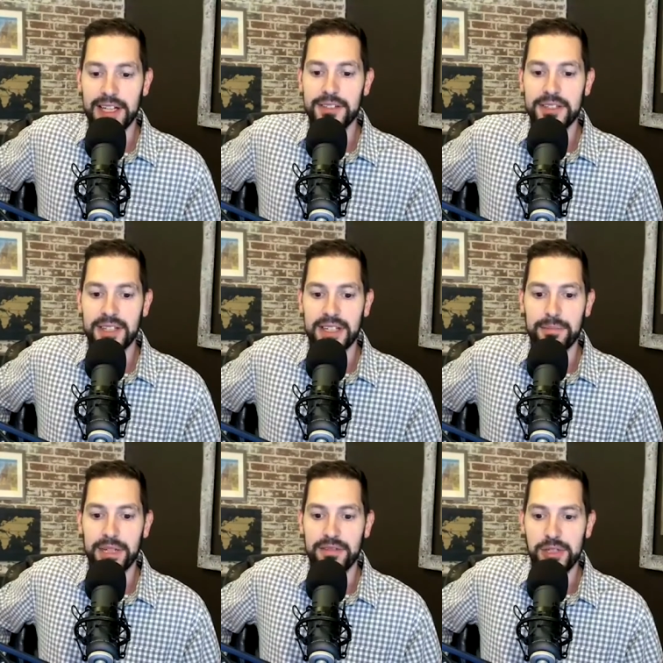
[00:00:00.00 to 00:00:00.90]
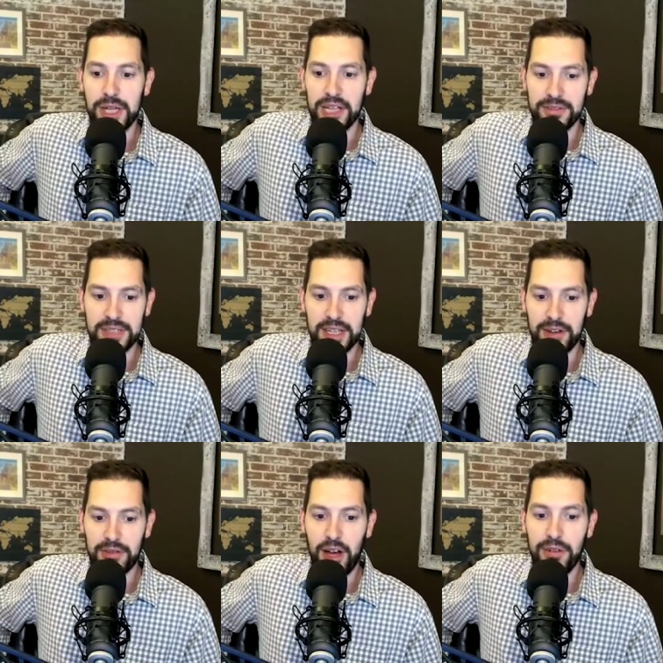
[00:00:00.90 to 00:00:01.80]
He looks like a bit of a shell
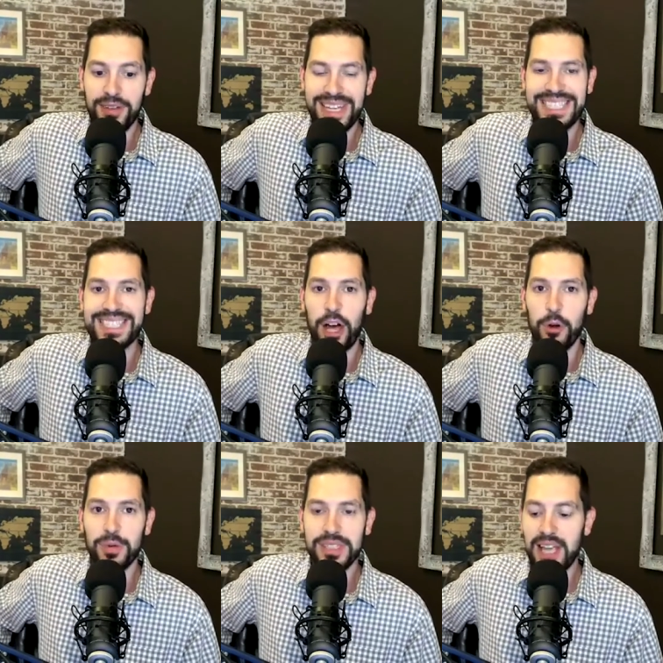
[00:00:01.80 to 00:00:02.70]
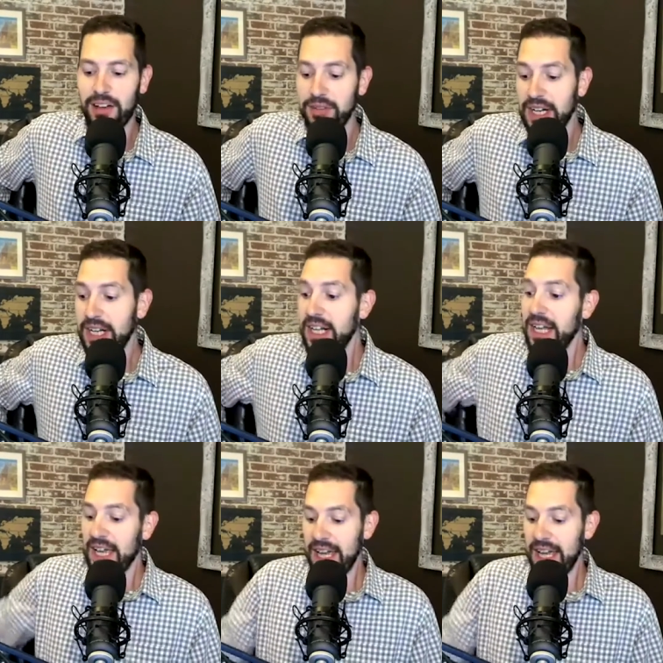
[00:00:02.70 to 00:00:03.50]
of his own self.